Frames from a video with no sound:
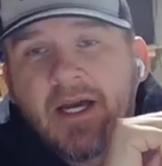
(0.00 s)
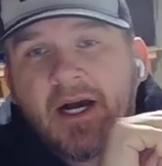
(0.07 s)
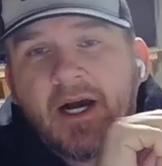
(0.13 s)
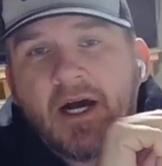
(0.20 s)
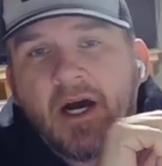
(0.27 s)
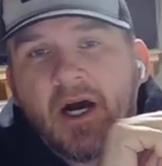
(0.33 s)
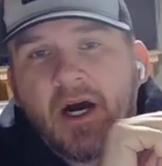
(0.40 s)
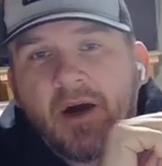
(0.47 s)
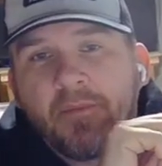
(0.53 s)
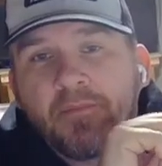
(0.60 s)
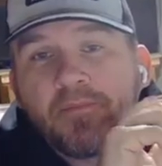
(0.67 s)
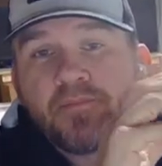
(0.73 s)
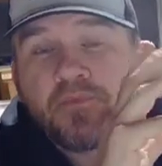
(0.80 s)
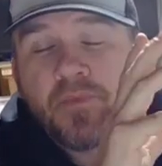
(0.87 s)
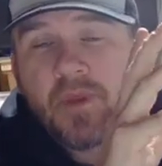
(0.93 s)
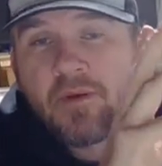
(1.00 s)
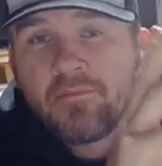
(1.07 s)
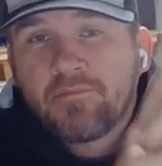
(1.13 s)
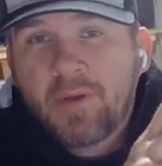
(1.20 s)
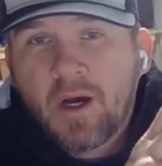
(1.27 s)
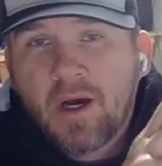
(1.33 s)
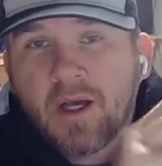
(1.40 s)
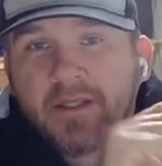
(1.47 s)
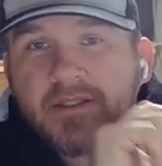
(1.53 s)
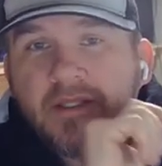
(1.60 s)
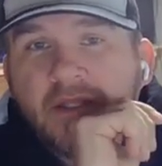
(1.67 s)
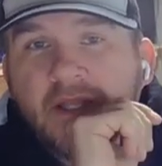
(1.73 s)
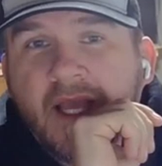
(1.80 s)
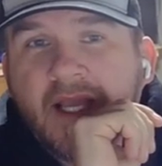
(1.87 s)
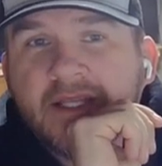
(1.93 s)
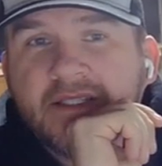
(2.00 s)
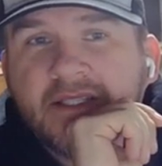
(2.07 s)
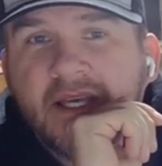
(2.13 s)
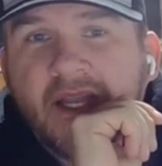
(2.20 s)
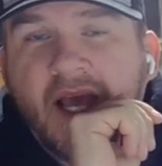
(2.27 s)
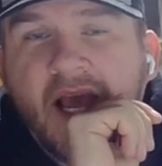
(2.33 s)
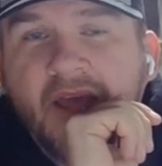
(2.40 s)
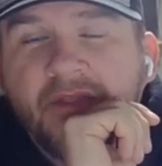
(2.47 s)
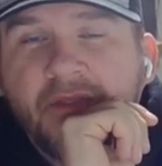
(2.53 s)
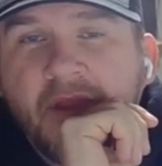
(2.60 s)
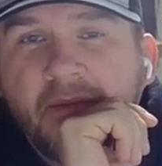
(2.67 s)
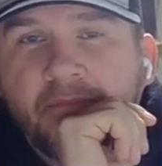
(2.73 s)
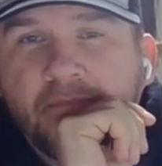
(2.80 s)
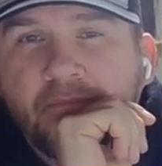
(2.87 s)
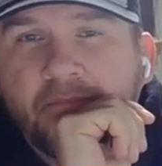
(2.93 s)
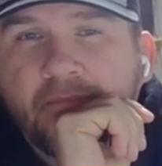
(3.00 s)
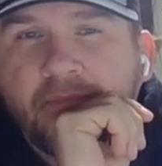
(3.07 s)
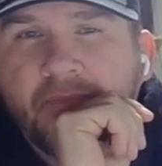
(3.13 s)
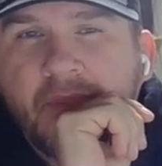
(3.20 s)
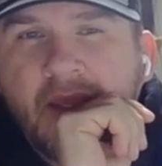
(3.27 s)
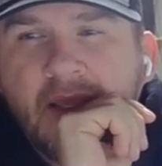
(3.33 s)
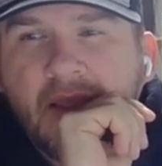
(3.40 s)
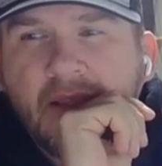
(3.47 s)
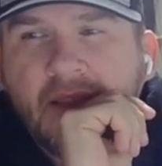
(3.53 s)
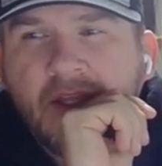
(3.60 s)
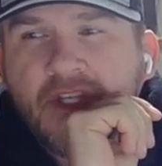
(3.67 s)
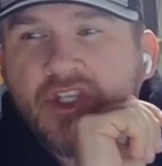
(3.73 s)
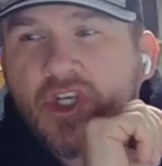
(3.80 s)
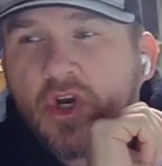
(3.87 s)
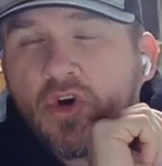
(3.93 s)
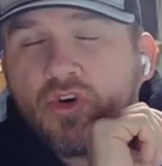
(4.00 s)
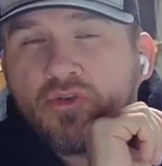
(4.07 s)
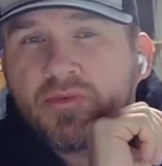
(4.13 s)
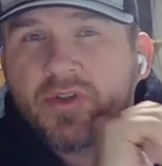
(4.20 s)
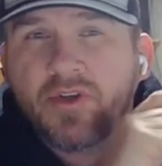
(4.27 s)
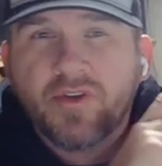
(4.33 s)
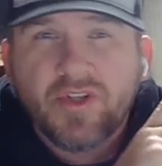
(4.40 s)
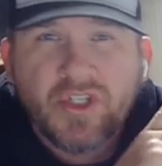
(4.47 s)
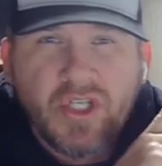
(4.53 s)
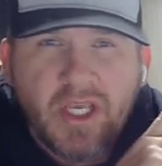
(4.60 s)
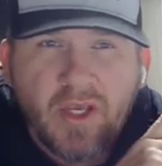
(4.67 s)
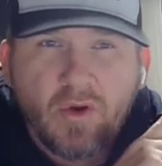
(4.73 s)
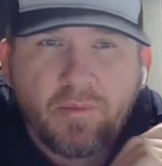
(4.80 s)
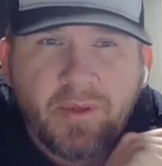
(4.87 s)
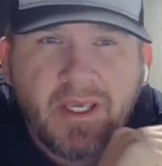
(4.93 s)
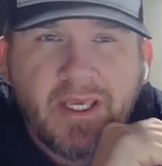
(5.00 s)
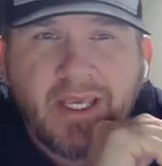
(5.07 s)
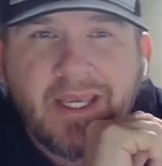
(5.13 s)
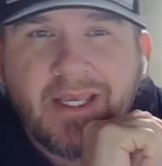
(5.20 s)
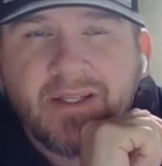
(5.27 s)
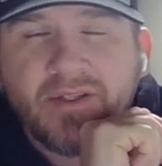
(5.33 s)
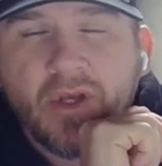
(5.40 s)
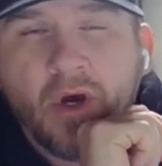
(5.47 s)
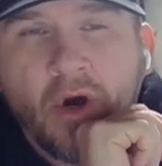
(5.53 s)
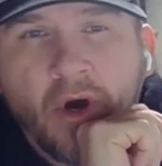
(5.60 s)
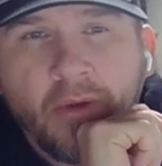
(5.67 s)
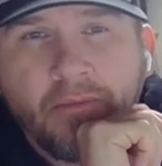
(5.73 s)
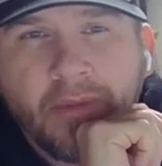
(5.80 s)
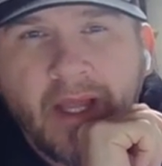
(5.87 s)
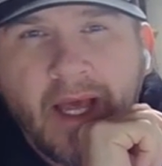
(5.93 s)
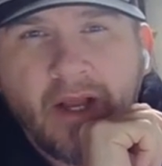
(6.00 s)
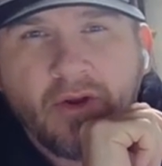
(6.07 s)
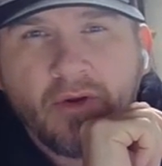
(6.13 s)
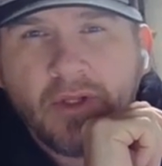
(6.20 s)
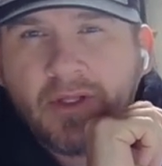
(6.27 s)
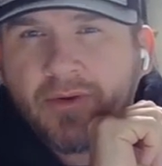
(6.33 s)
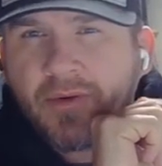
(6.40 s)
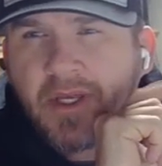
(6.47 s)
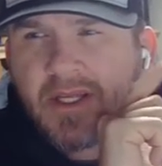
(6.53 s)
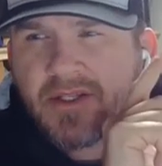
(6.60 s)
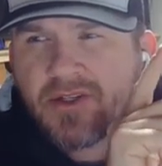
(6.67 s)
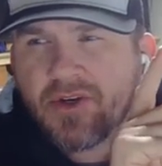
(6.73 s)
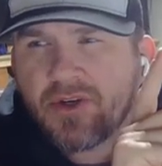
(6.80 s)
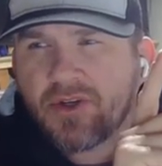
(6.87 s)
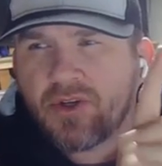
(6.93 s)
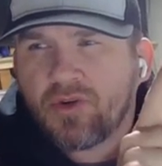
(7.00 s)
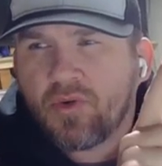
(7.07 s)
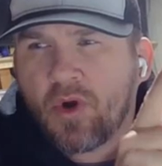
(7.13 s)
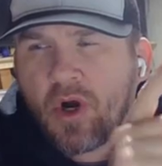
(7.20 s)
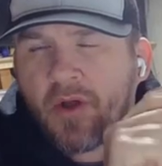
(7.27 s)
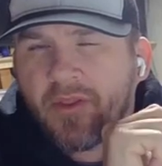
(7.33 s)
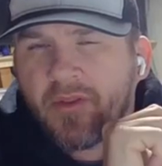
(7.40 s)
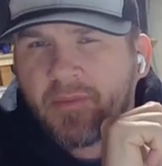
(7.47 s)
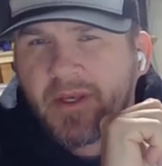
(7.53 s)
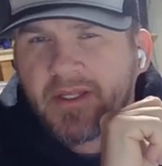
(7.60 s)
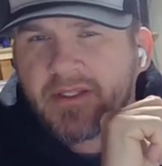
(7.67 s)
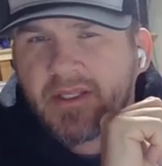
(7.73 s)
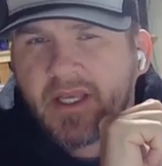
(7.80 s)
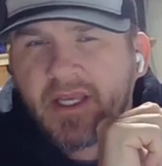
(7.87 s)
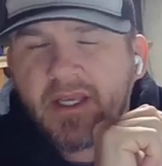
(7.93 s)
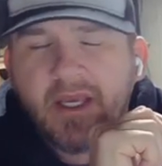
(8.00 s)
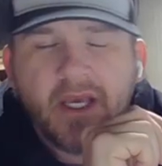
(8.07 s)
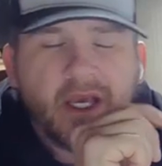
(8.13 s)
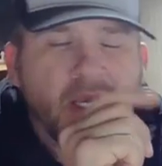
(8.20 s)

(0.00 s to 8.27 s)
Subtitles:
But like I said, I think the JOBEs or the JOBEs on BLOK are a little easier to do on the PC.